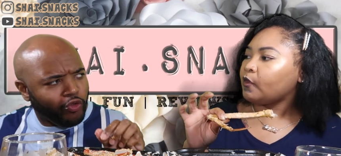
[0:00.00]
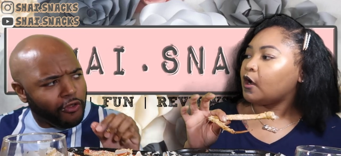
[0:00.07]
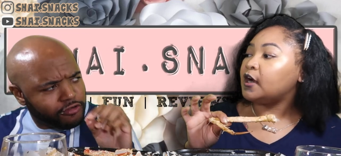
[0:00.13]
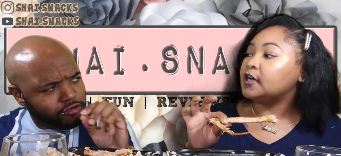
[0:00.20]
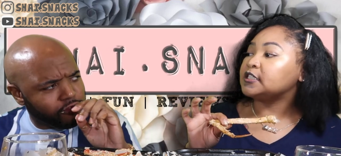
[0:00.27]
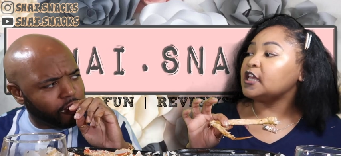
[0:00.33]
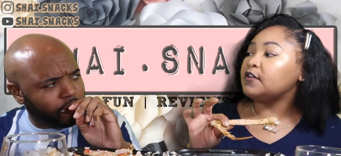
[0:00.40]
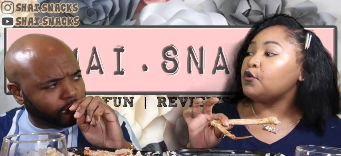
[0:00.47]

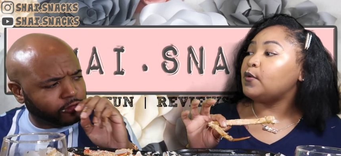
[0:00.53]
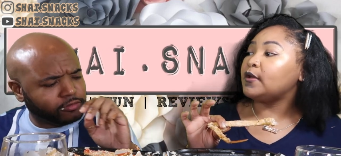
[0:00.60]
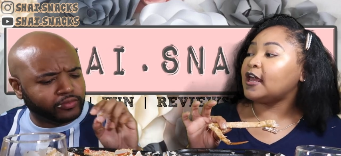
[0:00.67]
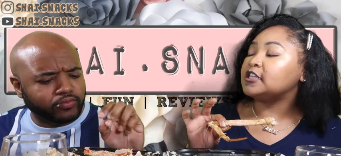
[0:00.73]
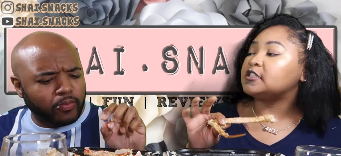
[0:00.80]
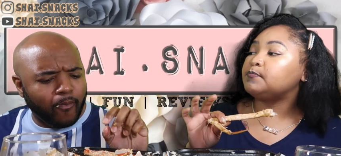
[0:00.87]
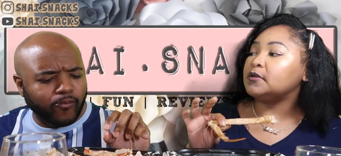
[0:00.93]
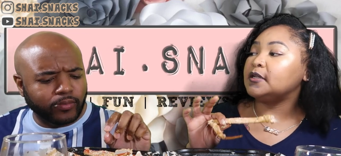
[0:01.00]
Speaker 1: Because mm. even when they
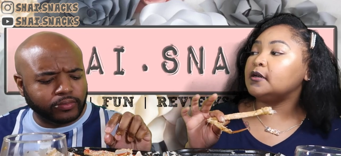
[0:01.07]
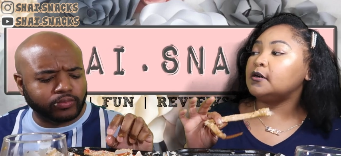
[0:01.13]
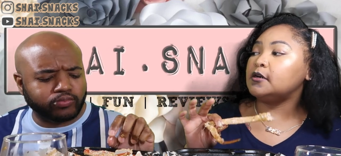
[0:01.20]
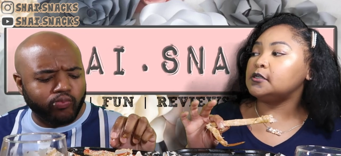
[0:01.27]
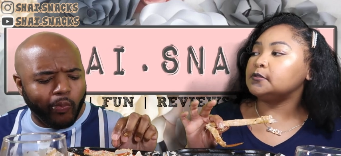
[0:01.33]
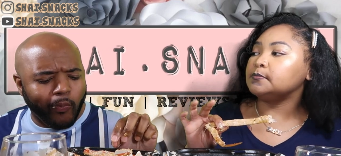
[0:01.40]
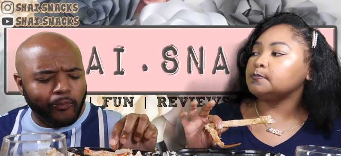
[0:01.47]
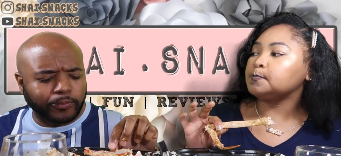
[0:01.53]
split
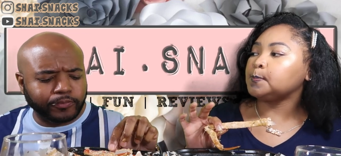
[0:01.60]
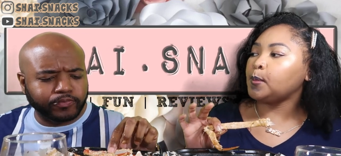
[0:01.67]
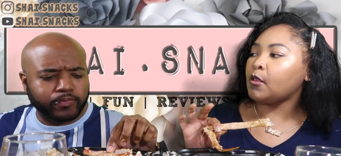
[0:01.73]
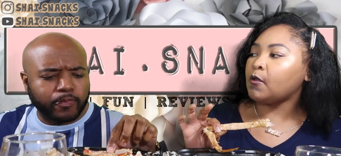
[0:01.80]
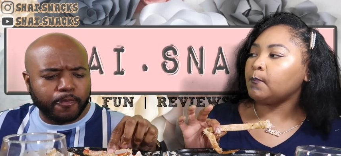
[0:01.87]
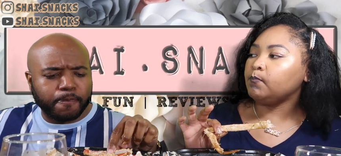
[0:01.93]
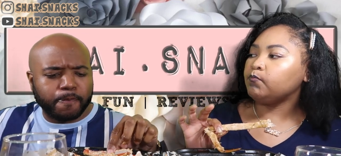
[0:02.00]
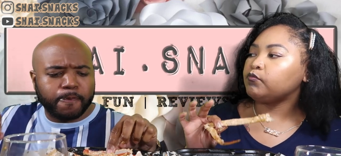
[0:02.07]
up,
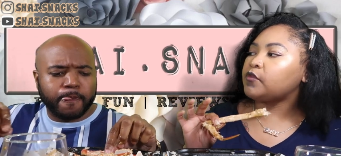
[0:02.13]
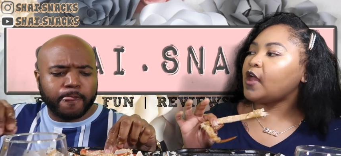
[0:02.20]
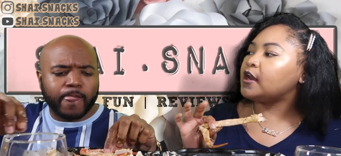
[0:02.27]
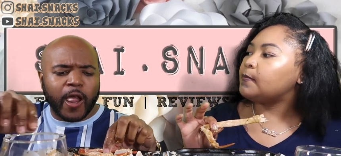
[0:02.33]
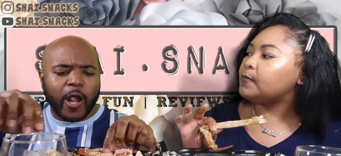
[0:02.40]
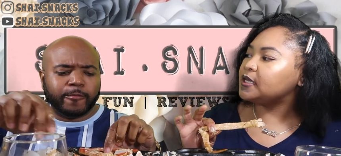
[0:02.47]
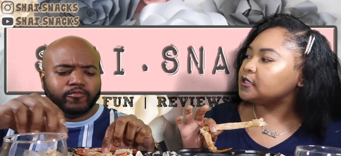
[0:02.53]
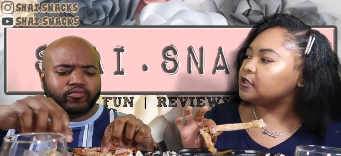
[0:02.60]
they
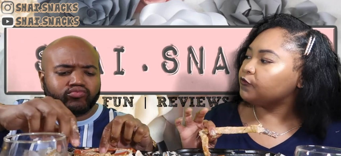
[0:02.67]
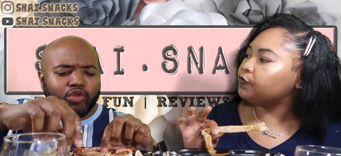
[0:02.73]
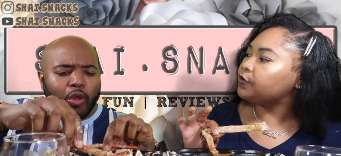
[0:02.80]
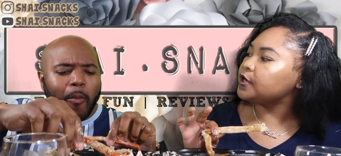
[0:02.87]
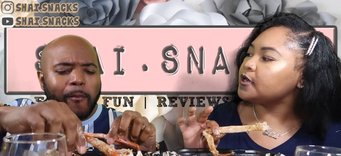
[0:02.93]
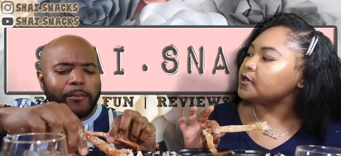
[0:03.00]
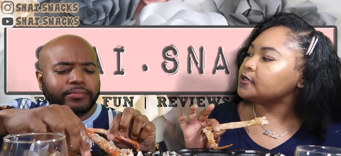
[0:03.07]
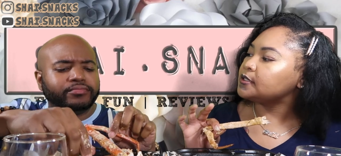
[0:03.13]
the best of
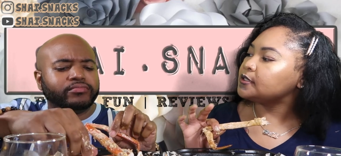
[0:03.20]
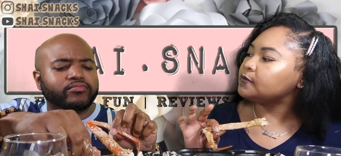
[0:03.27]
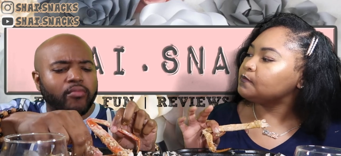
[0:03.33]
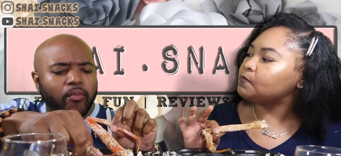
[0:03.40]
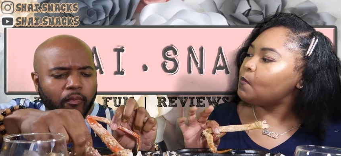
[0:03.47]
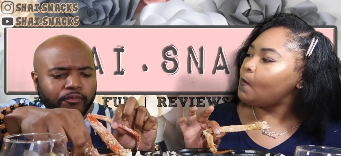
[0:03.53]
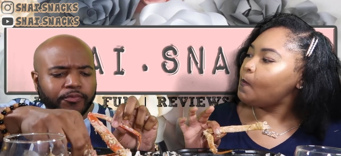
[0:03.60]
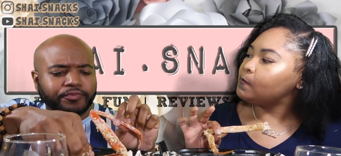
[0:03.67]
friends. Mm.
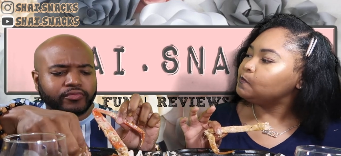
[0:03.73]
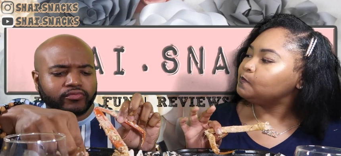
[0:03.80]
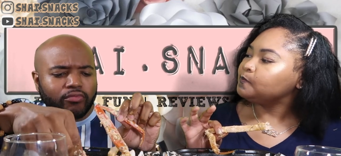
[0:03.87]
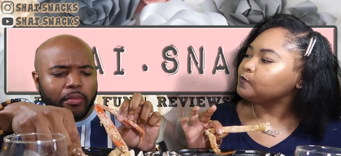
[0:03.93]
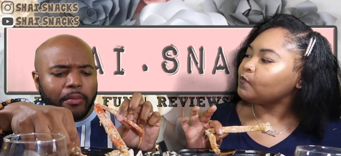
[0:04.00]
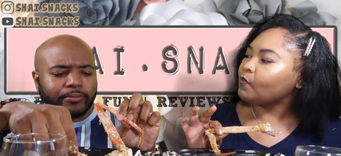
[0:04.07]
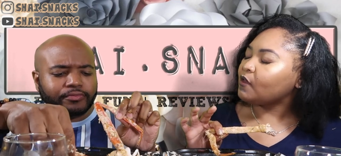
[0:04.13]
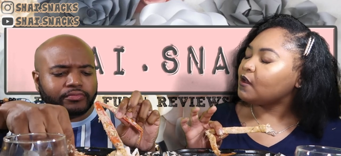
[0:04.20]

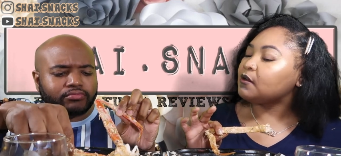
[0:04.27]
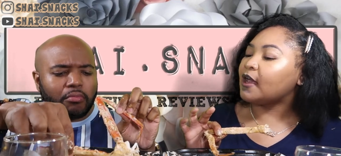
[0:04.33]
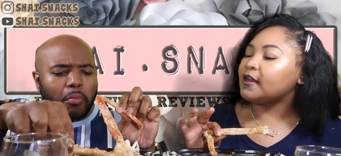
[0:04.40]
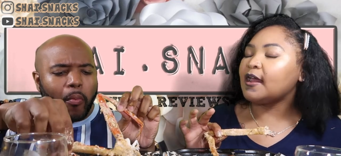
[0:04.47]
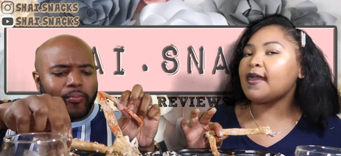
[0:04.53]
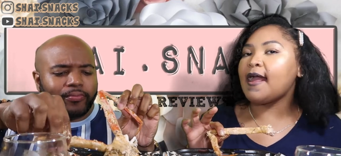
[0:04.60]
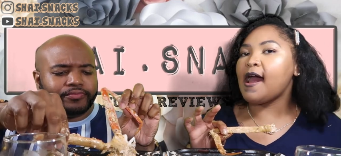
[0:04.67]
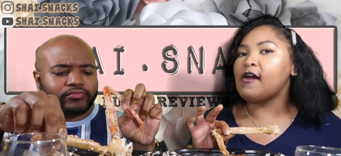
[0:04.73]
Like
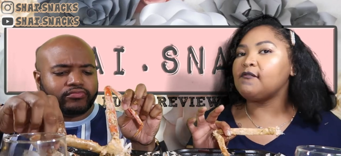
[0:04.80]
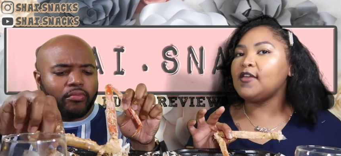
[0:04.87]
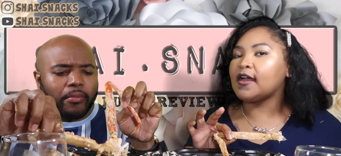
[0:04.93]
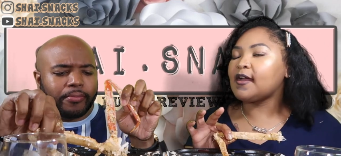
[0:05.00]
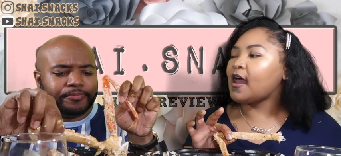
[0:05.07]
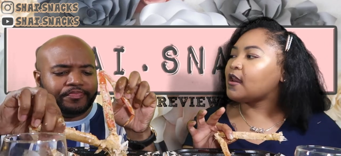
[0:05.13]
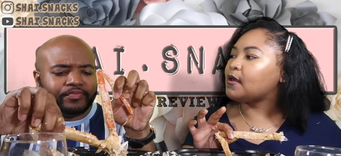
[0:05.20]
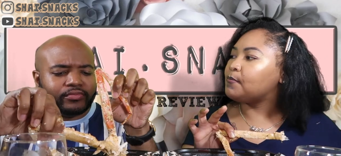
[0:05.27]
they have that
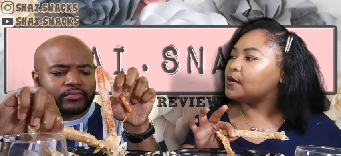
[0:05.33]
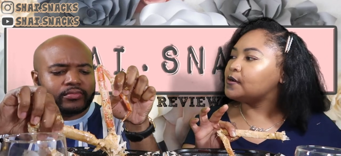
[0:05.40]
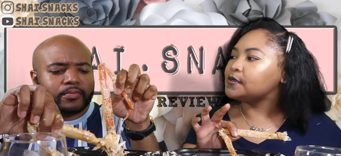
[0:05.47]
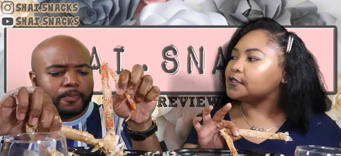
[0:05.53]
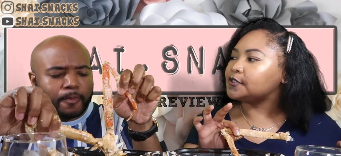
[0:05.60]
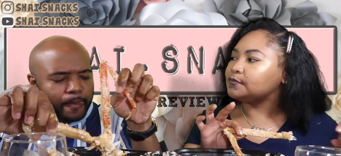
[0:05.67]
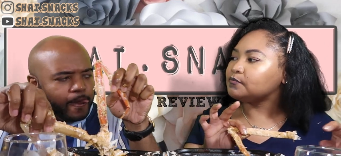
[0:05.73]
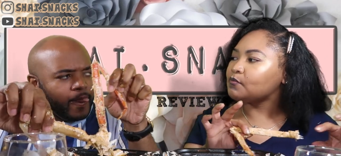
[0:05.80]
kind of
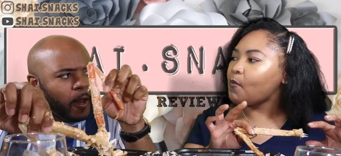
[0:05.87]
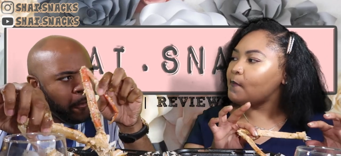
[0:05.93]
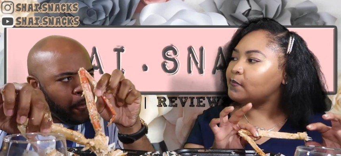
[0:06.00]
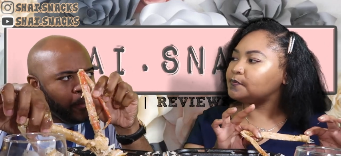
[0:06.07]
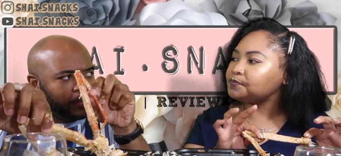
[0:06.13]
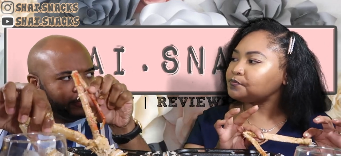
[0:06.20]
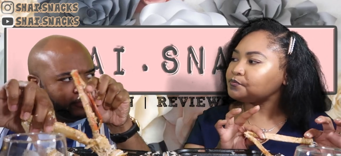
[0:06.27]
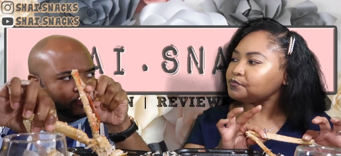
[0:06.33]
bond.
Speaker 2: Mm
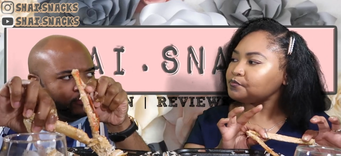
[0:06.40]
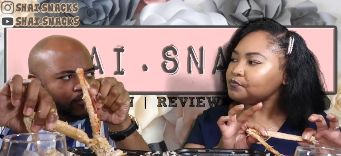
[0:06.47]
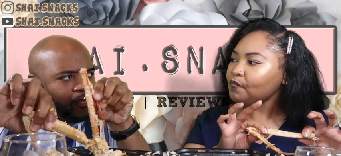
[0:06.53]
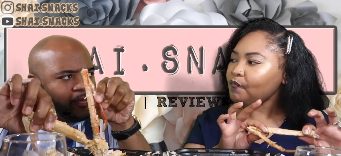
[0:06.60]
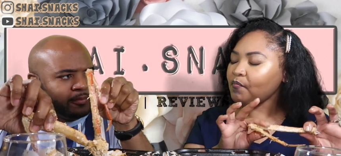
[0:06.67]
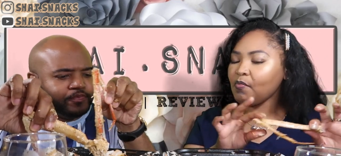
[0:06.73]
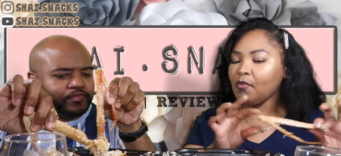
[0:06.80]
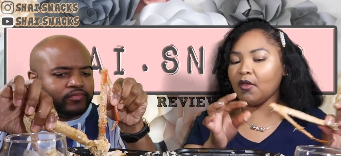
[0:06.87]
-hmm.
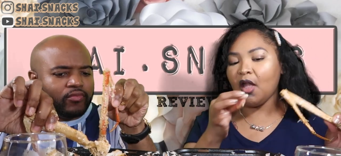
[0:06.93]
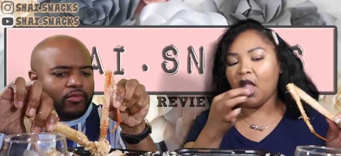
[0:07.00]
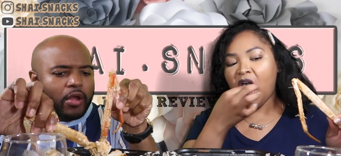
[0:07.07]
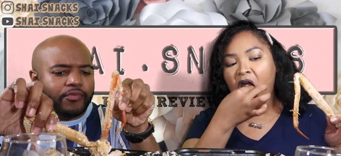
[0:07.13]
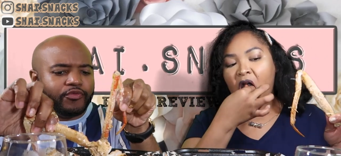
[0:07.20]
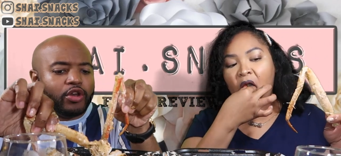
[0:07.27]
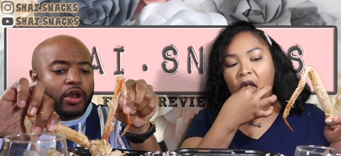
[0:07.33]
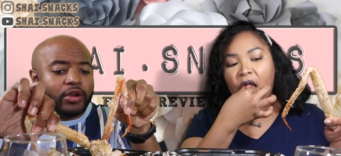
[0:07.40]

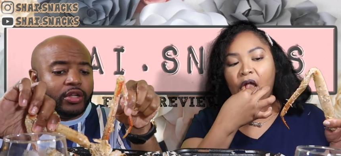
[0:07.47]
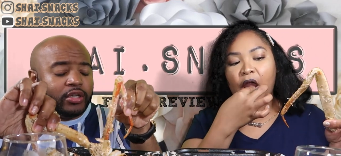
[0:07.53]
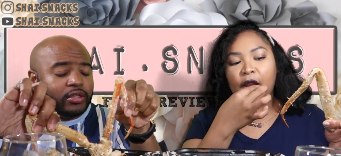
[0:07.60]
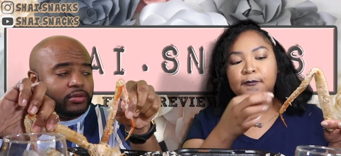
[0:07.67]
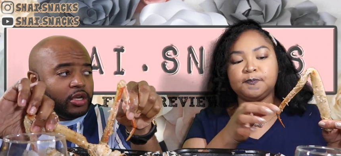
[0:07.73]
So are they